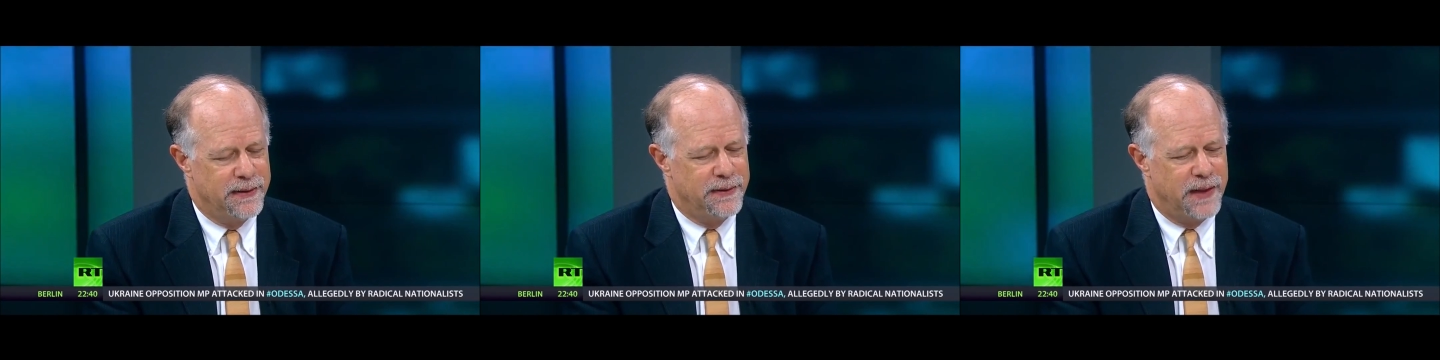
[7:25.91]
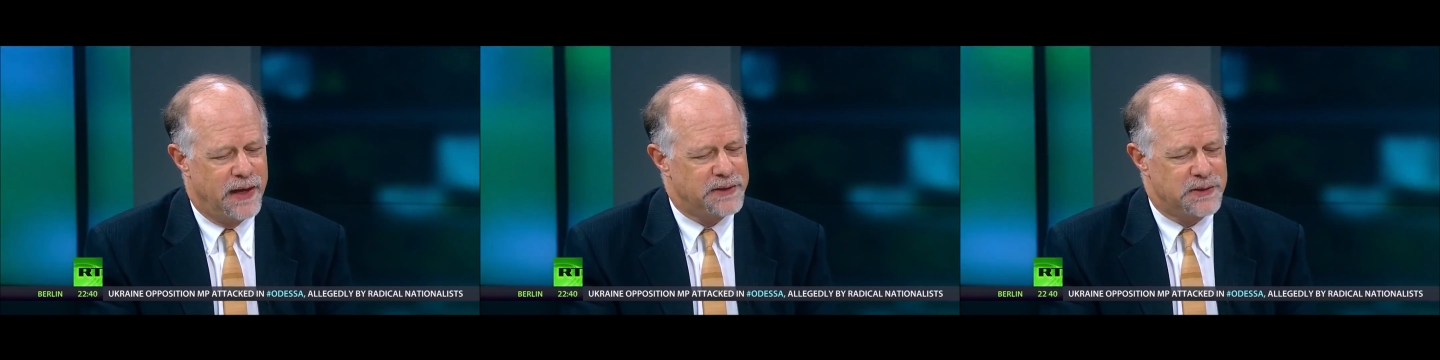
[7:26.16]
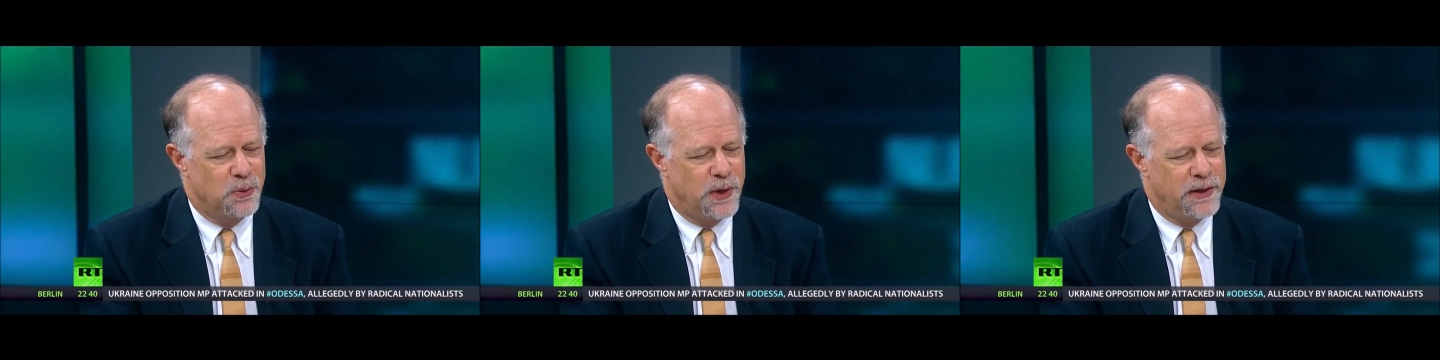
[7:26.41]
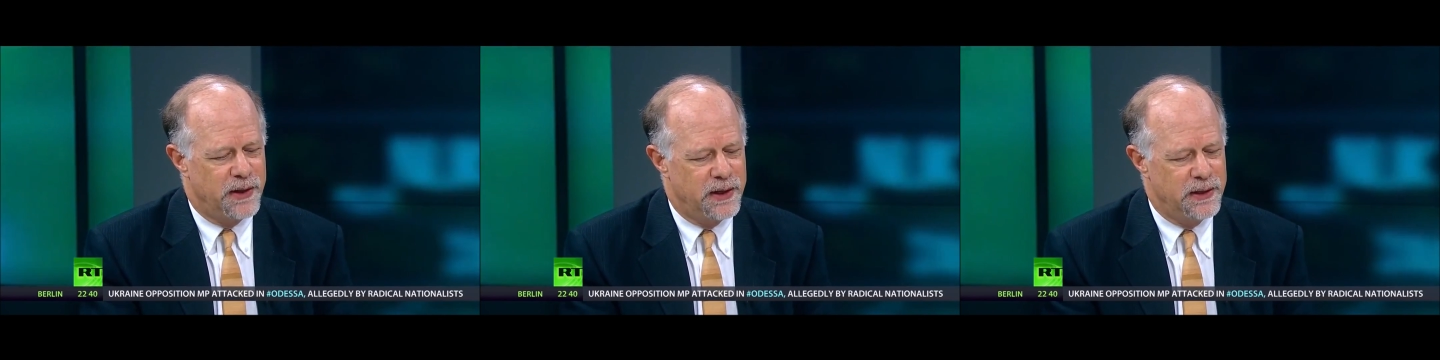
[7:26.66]
That's the
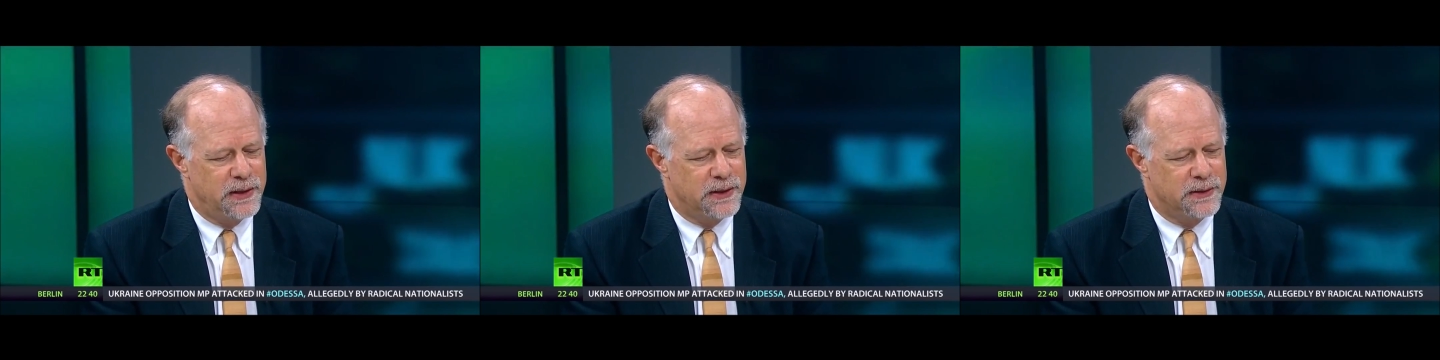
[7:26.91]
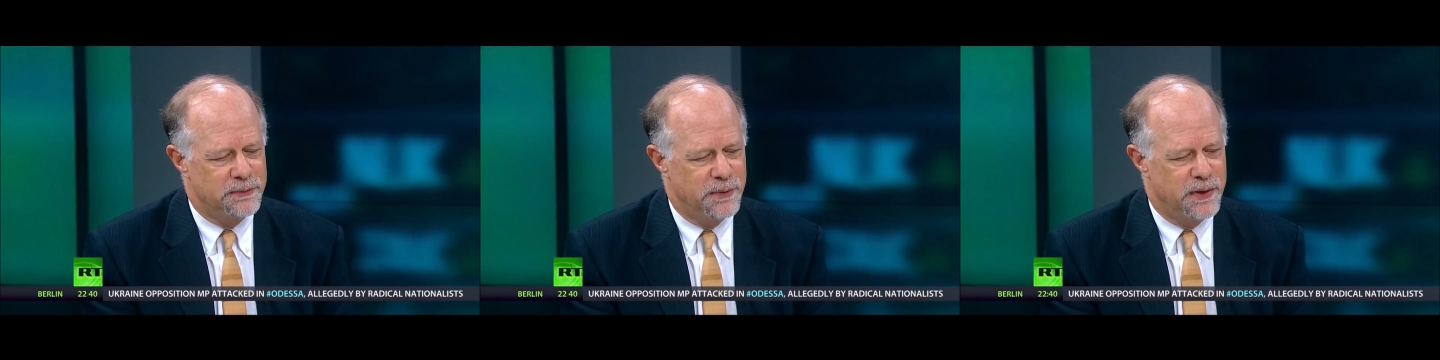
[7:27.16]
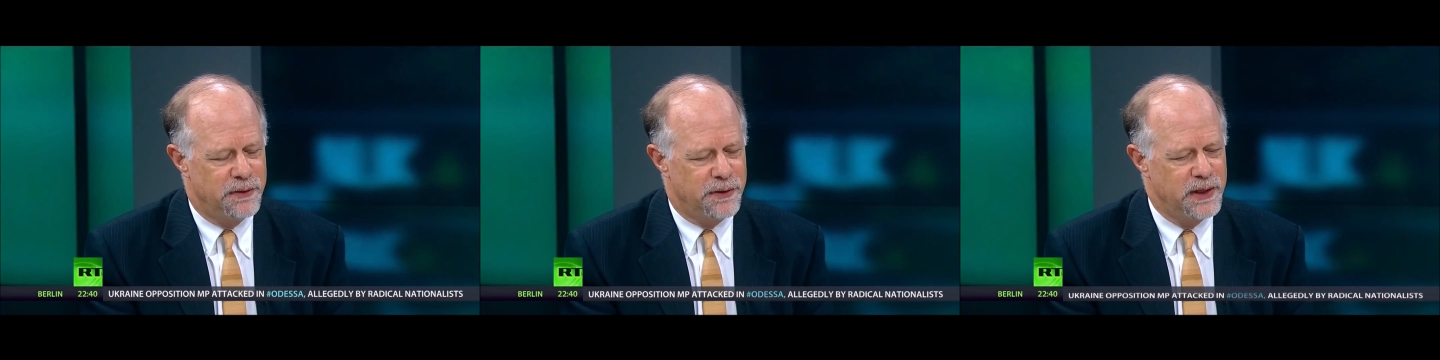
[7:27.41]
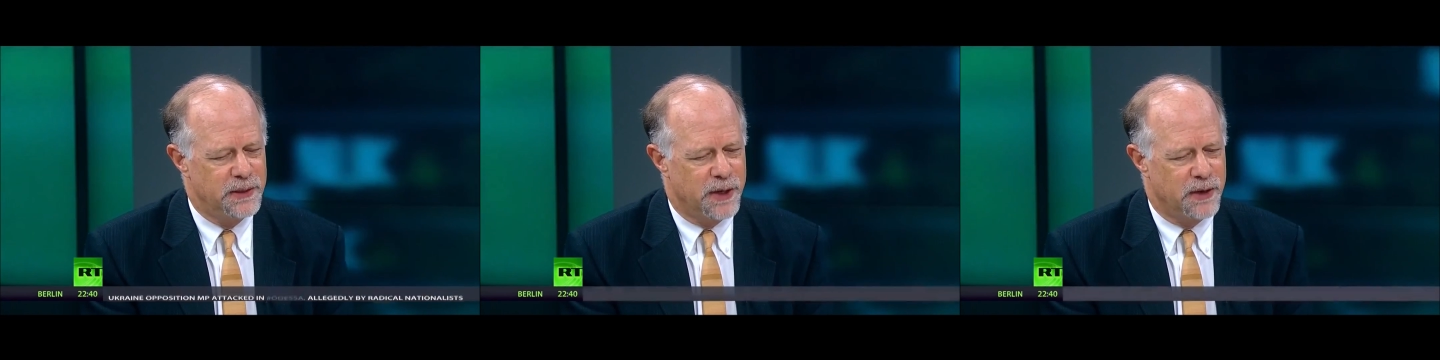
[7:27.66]
way they
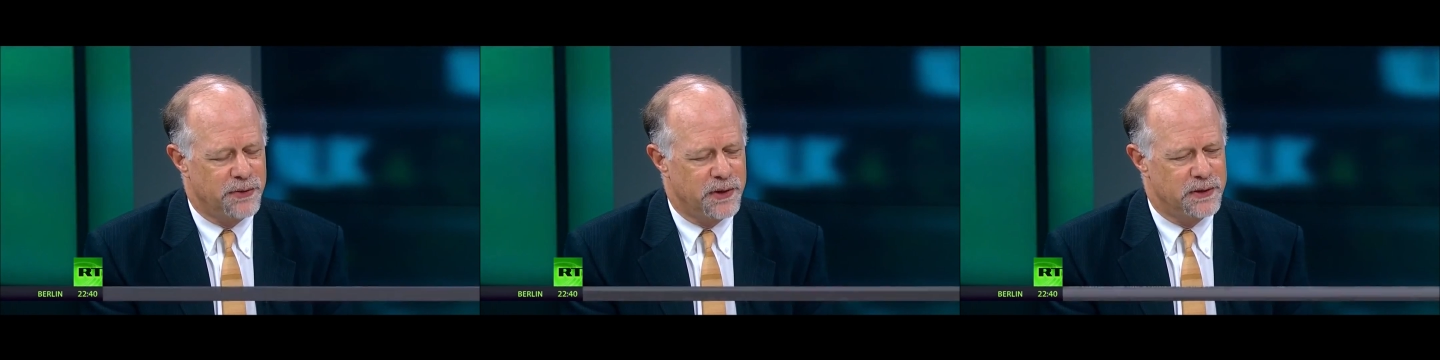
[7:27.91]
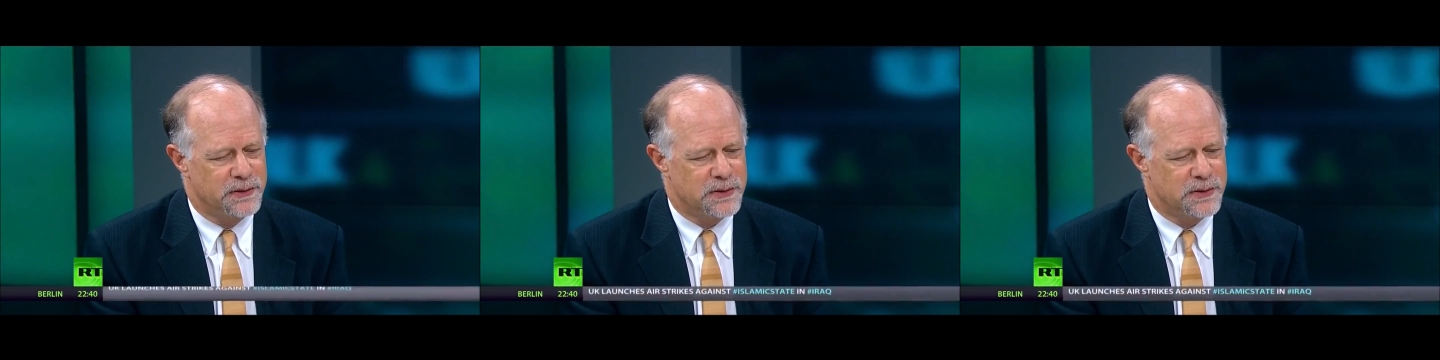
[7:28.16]
think about things.